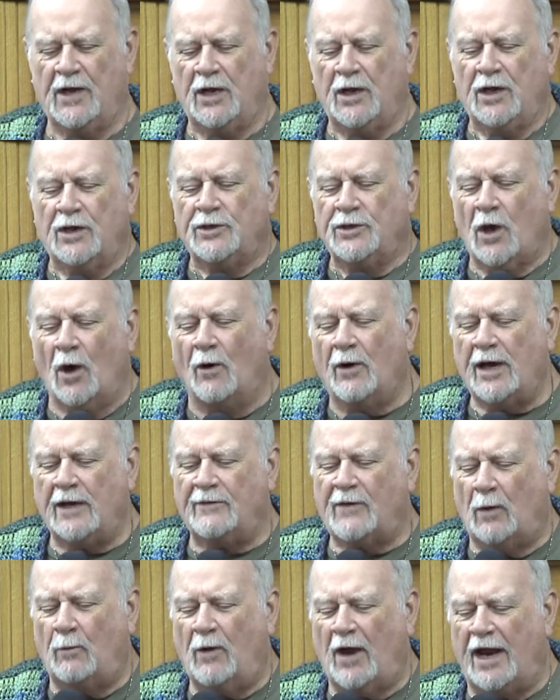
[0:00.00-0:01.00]
How
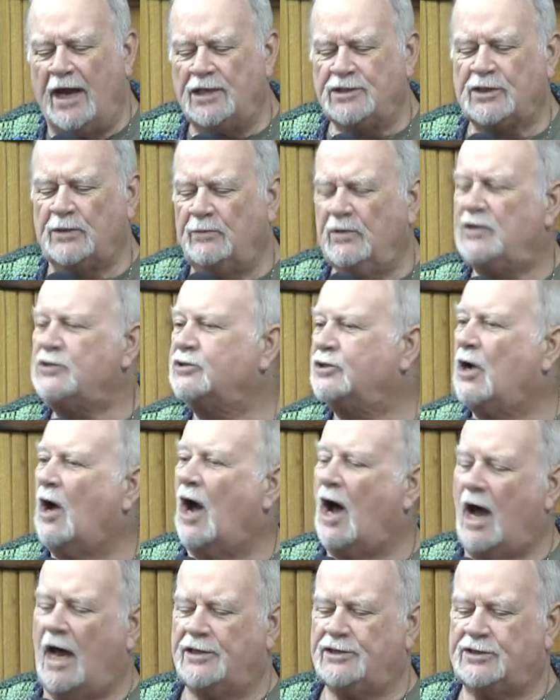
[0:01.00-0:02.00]
well do we know
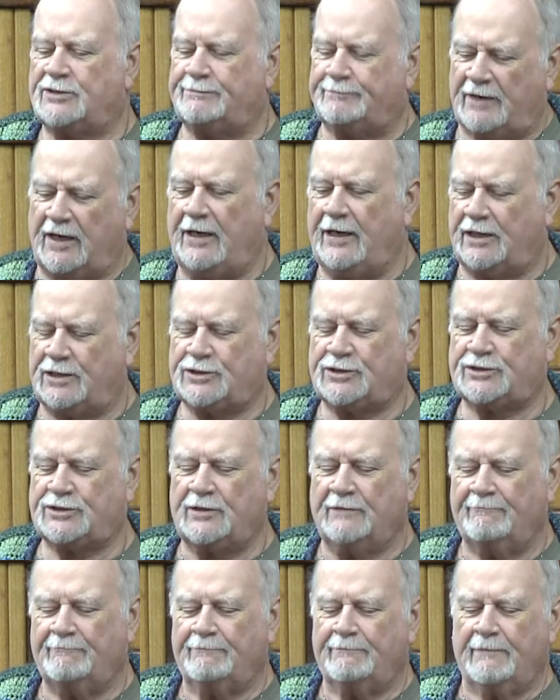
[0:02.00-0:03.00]
his voice? So
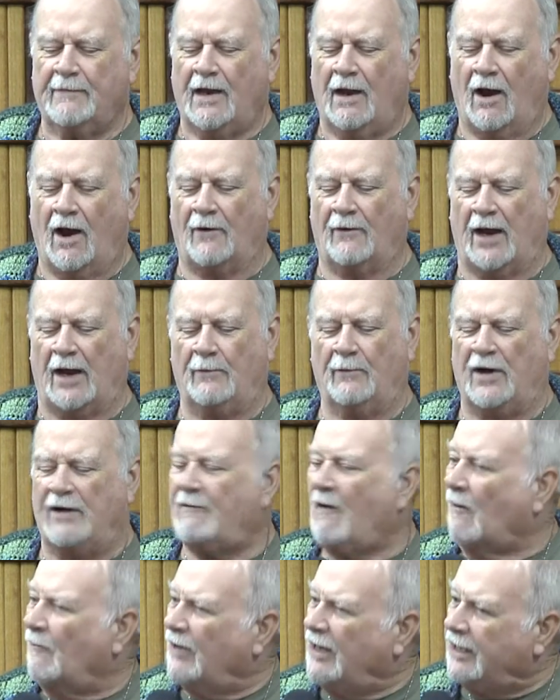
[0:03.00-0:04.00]
knowing the ways in
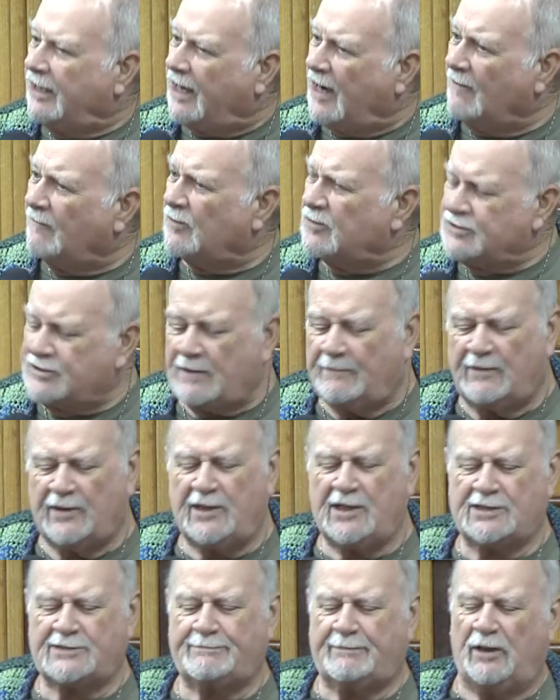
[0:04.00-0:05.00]
which God
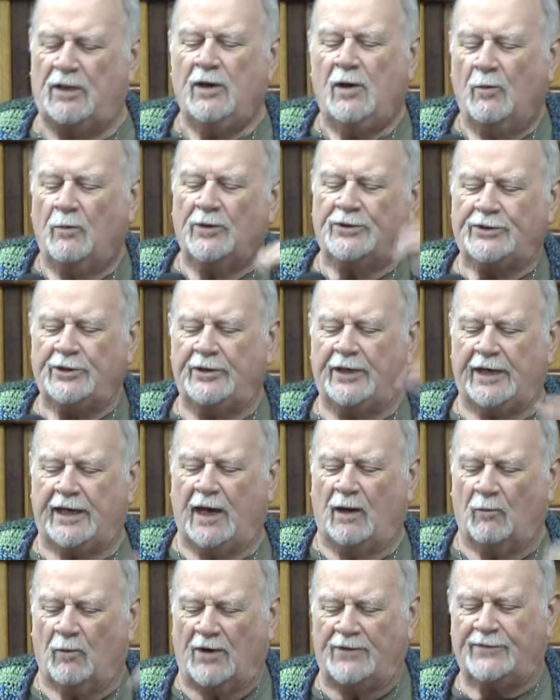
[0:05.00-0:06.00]
speaks. All
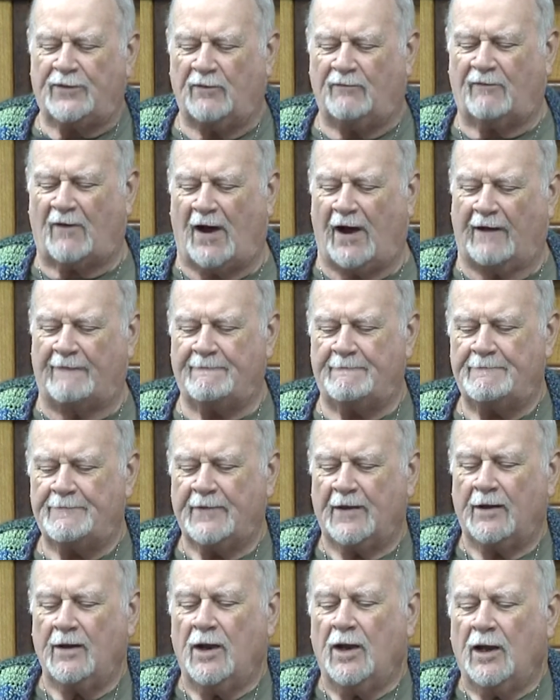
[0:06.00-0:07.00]
right, we've already
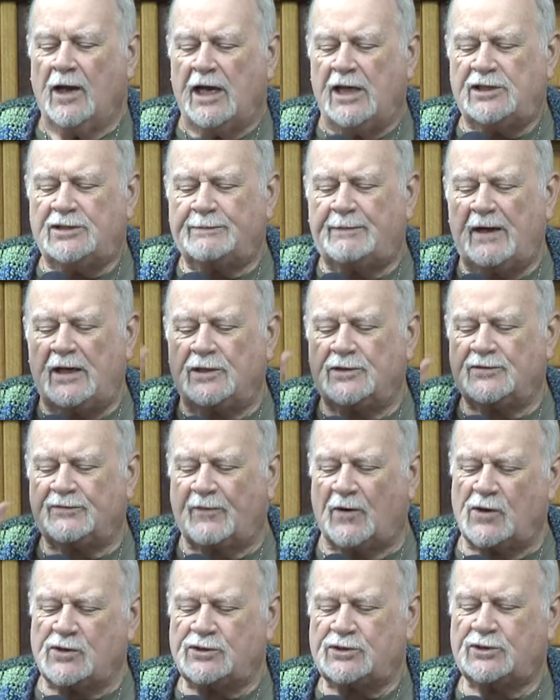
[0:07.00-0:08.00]
covered some of this, but
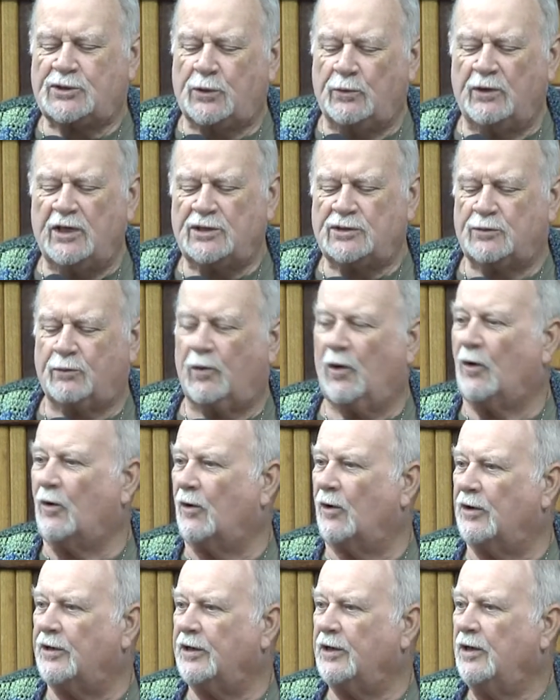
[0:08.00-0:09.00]
we'll do it again, one through
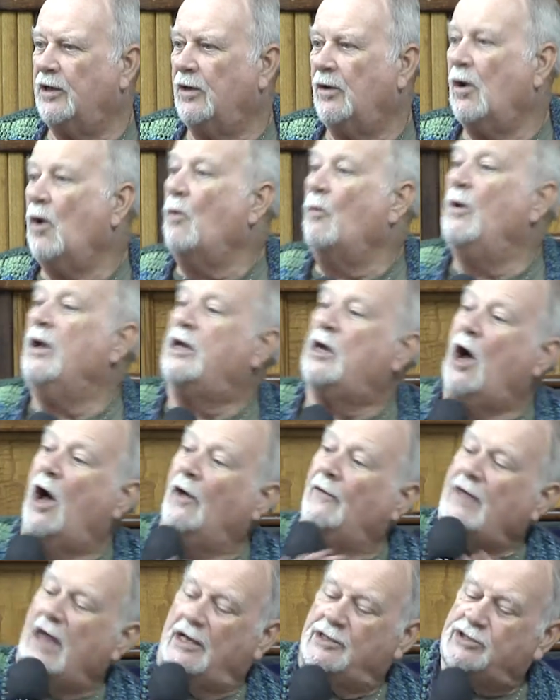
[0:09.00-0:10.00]
five. He
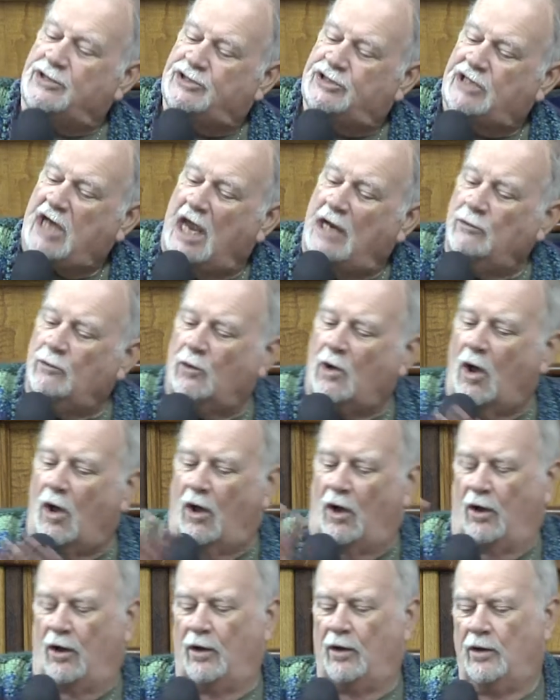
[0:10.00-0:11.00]
speaks first through
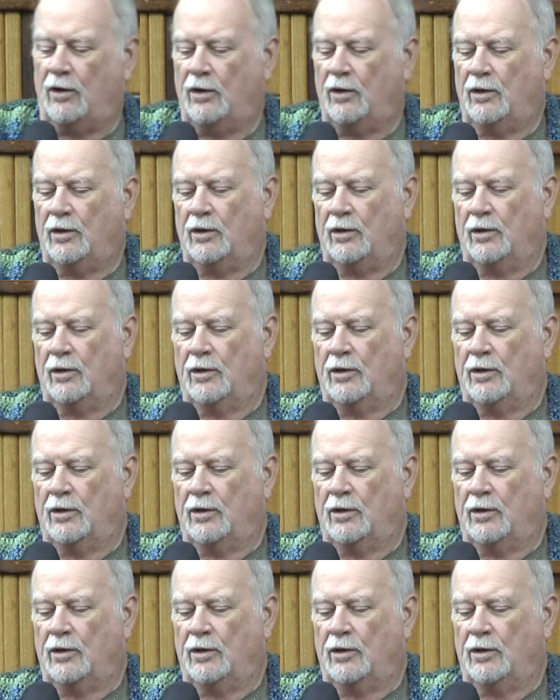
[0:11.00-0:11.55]
his word.